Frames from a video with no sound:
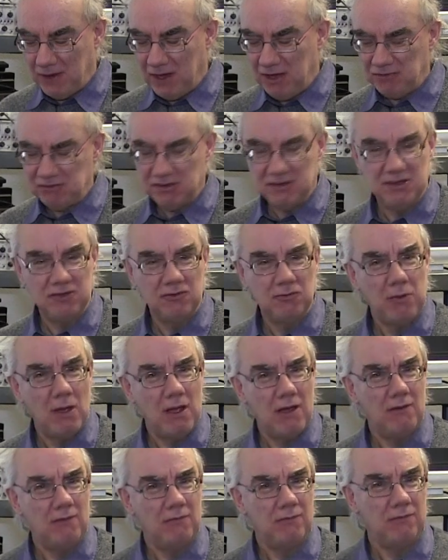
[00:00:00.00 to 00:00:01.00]
features a
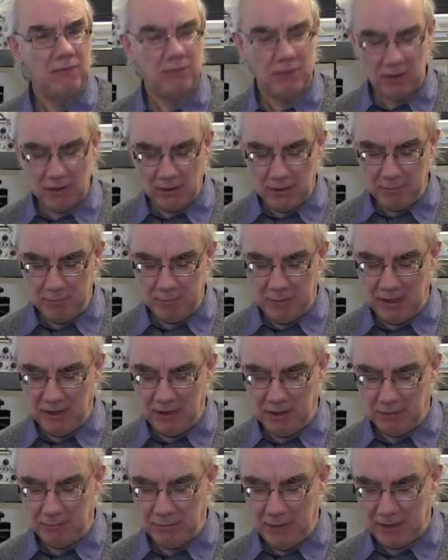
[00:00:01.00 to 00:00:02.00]
12
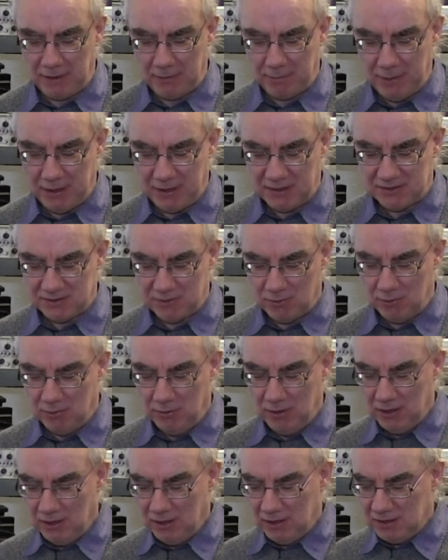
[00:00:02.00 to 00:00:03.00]
million
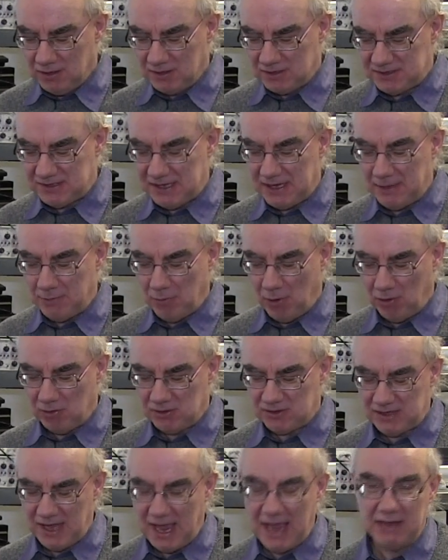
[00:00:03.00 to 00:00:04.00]
megapixel
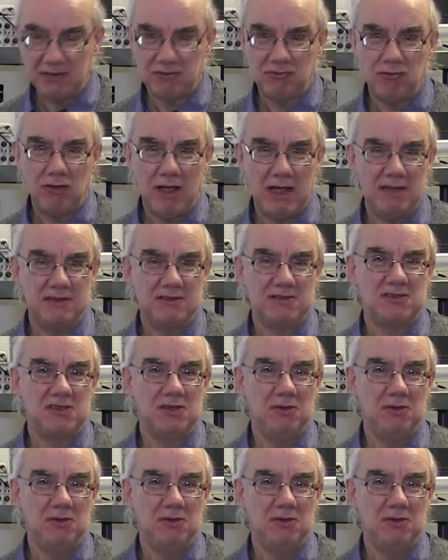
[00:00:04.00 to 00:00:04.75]
CMOS X-Trans